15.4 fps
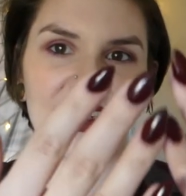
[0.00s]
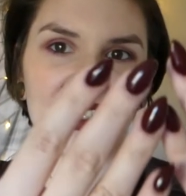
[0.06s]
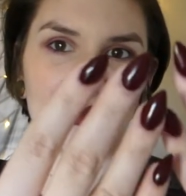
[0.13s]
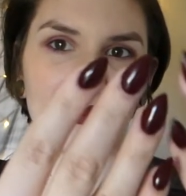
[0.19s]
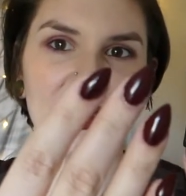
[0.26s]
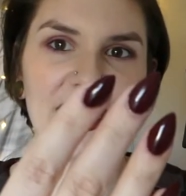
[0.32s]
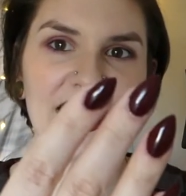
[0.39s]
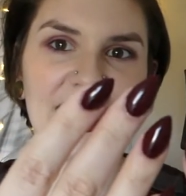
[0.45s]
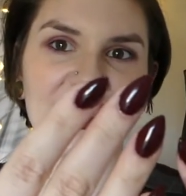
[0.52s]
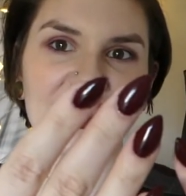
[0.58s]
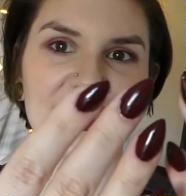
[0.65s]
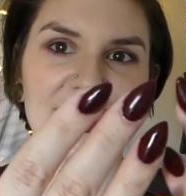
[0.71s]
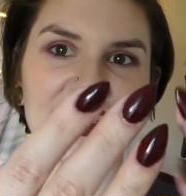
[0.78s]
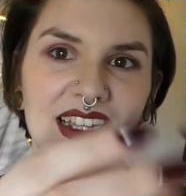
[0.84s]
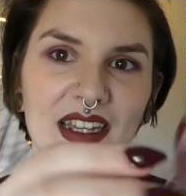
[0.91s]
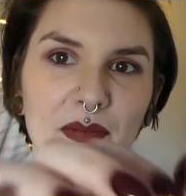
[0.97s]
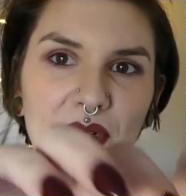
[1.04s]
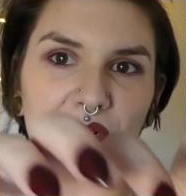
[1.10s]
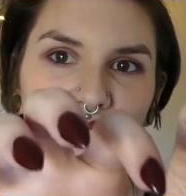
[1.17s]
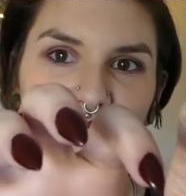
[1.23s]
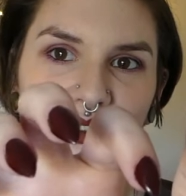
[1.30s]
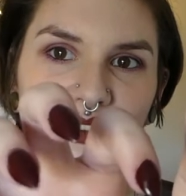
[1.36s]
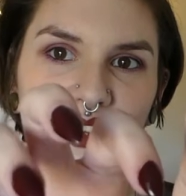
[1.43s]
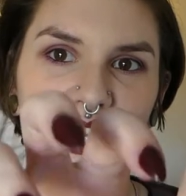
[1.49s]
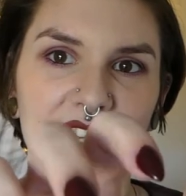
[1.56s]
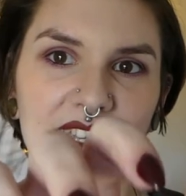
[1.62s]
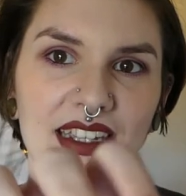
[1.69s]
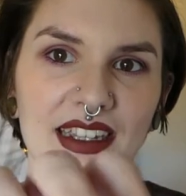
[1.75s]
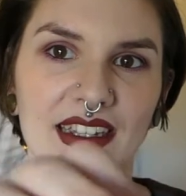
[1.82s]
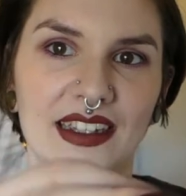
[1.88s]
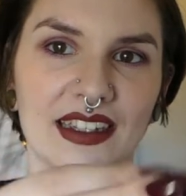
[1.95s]
did my nails, I put on fake
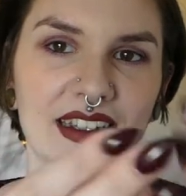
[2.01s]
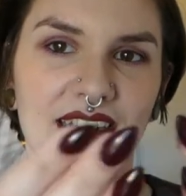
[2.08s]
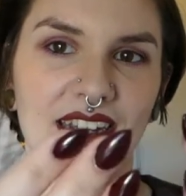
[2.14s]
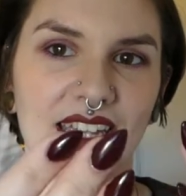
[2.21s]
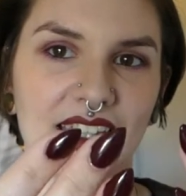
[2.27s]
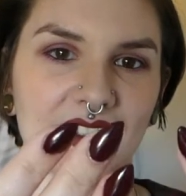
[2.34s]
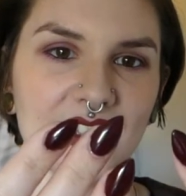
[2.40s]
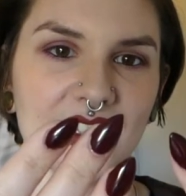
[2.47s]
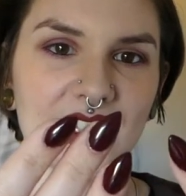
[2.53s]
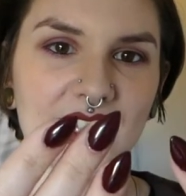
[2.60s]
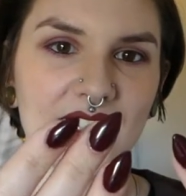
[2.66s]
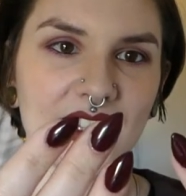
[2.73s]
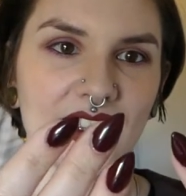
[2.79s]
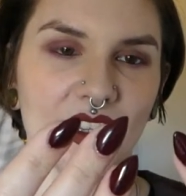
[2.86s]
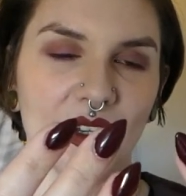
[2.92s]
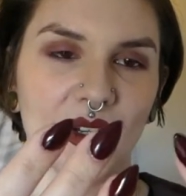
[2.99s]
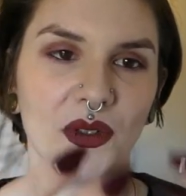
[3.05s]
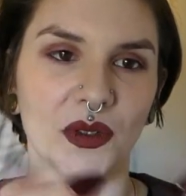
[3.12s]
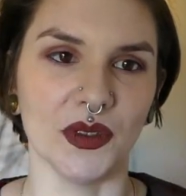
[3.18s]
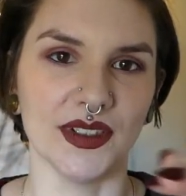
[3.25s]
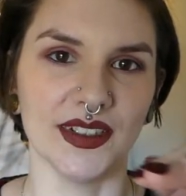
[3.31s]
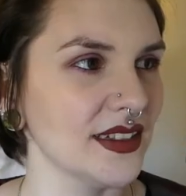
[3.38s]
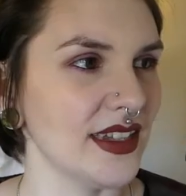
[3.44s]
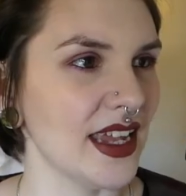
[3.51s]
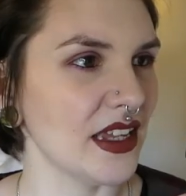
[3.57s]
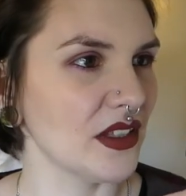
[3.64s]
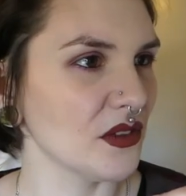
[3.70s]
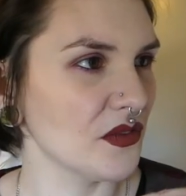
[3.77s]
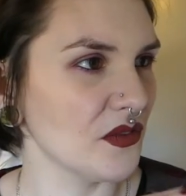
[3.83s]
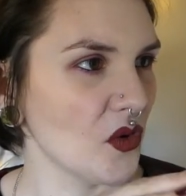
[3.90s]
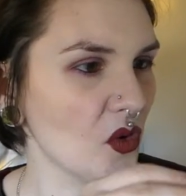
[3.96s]
nails, I did the whole nail
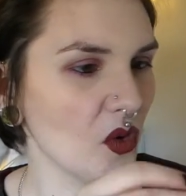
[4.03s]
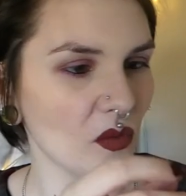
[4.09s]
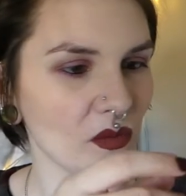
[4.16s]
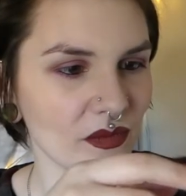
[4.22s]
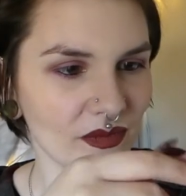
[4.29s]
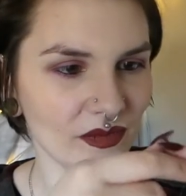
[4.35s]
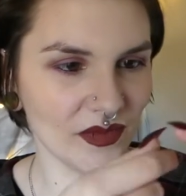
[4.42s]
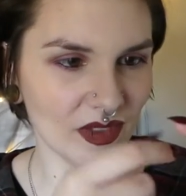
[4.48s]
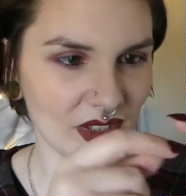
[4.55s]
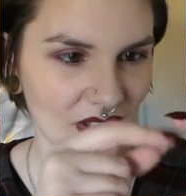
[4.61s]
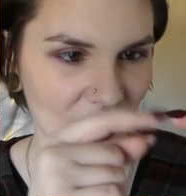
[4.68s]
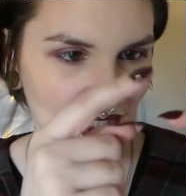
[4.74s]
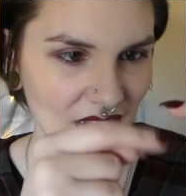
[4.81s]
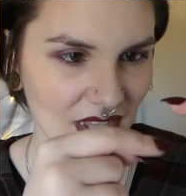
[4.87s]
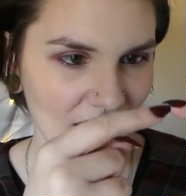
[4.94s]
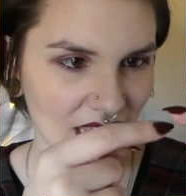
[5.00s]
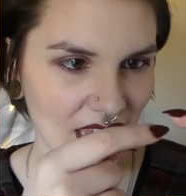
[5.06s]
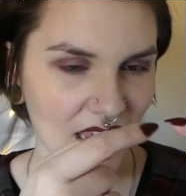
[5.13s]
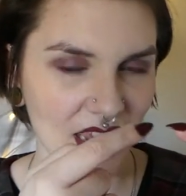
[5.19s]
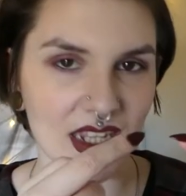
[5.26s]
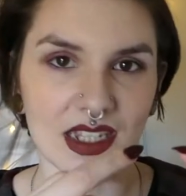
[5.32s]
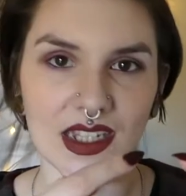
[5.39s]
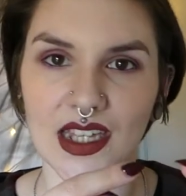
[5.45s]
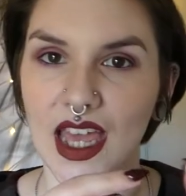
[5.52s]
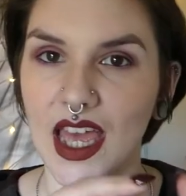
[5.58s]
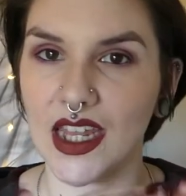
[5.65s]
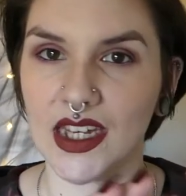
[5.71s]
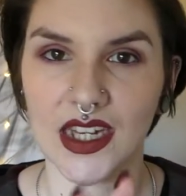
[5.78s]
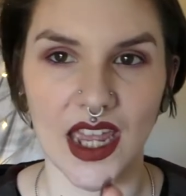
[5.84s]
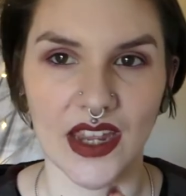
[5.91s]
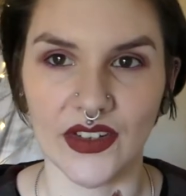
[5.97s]
form thingies
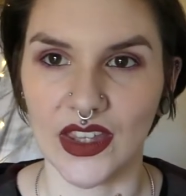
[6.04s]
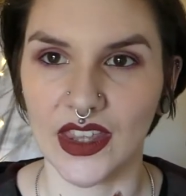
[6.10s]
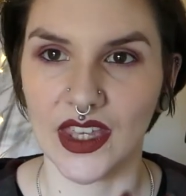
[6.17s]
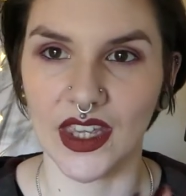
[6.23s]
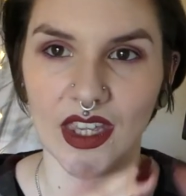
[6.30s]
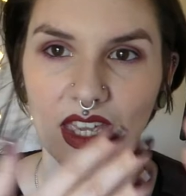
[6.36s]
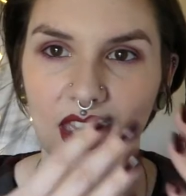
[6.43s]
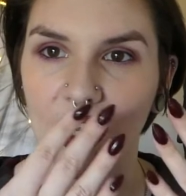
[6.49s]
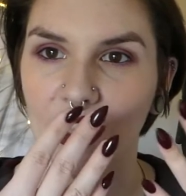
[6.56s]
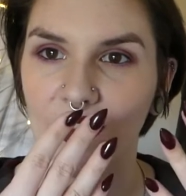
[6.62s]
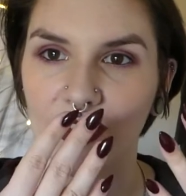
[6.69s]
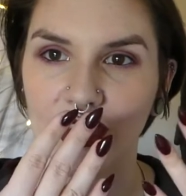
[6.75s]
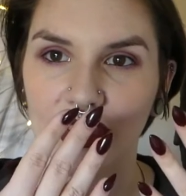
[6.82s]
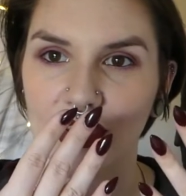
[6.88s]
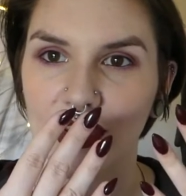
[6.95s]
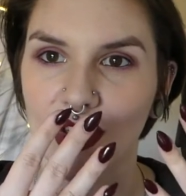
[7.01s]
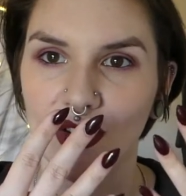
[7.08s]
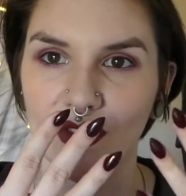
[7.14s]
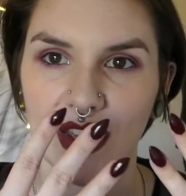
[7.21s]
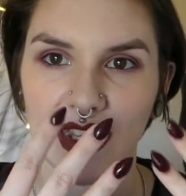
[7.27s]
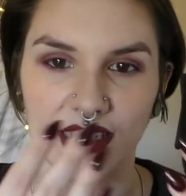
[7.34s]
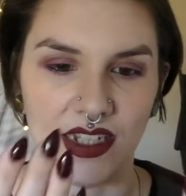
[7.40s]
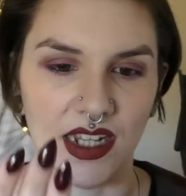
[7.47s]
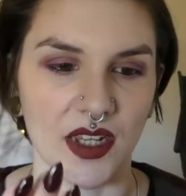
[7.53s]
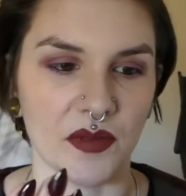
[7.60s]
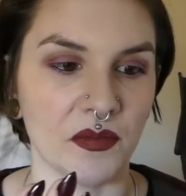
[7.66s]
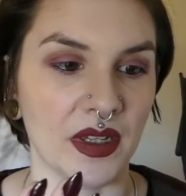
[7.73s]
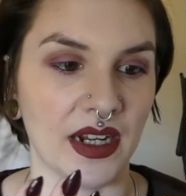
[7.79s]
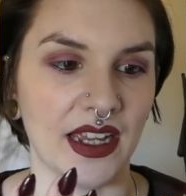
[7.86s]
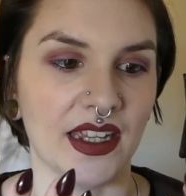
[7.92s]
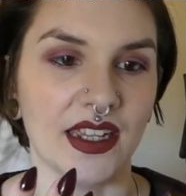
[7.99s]
and everything, and I feel so fancy,
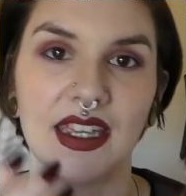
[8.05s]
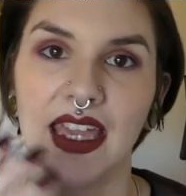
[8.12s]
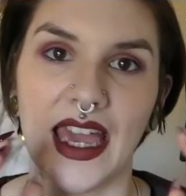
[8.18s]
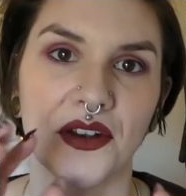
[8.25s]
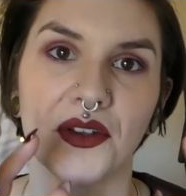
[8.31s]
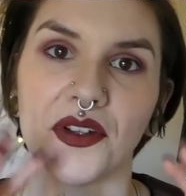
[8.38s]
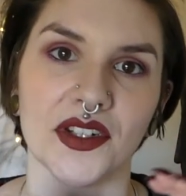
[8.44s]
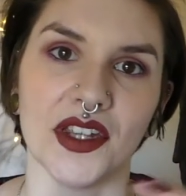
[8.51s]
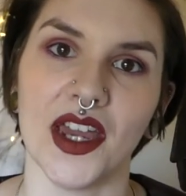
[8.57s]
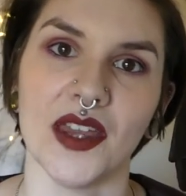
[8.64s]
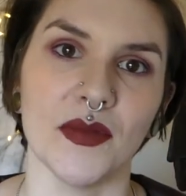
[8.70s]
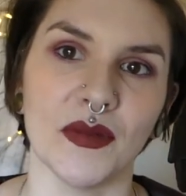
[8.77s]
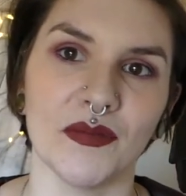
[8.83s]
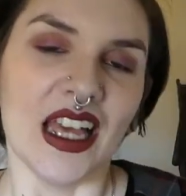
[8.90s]
but I cannot type.